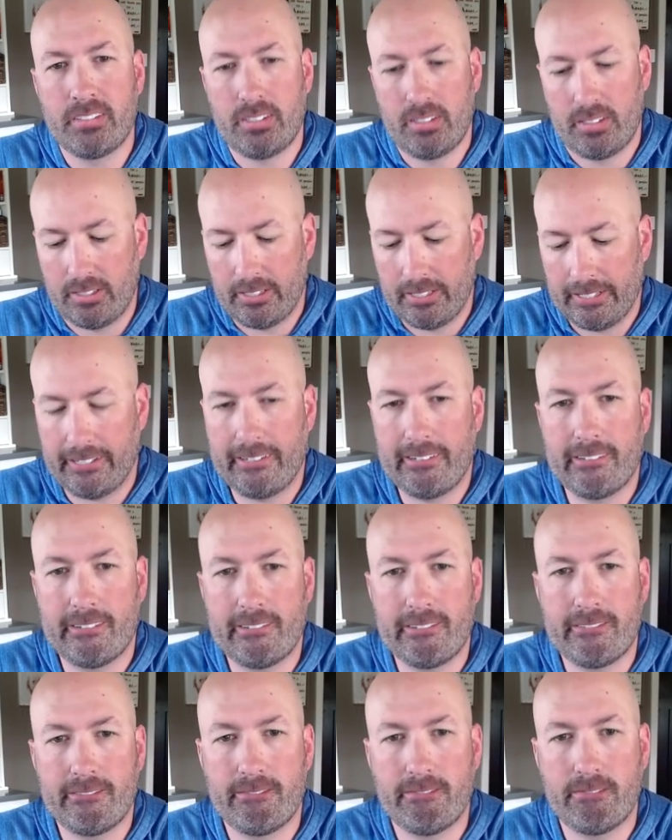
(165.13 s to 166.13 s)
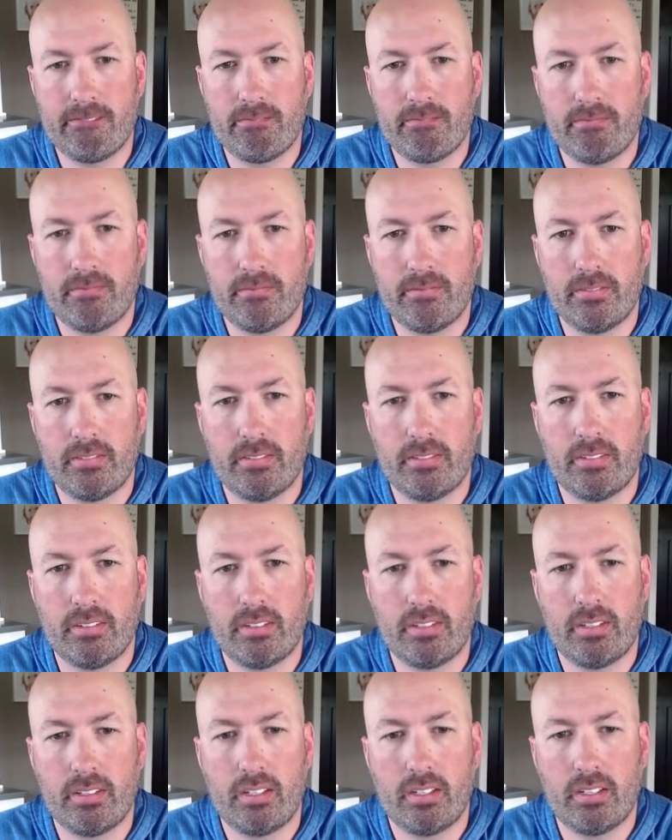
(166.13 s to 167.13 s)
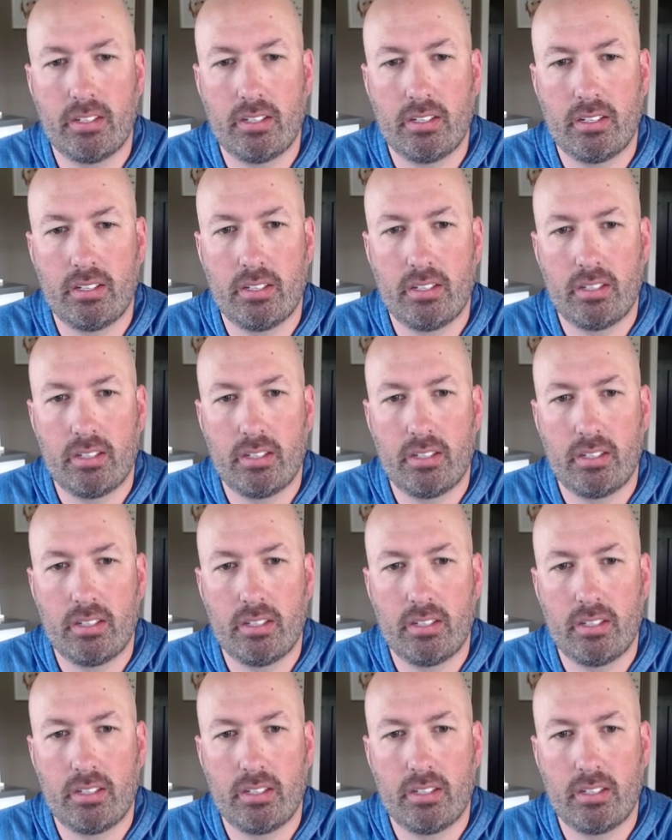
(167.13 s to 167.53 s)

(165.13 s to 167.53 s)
[no speech]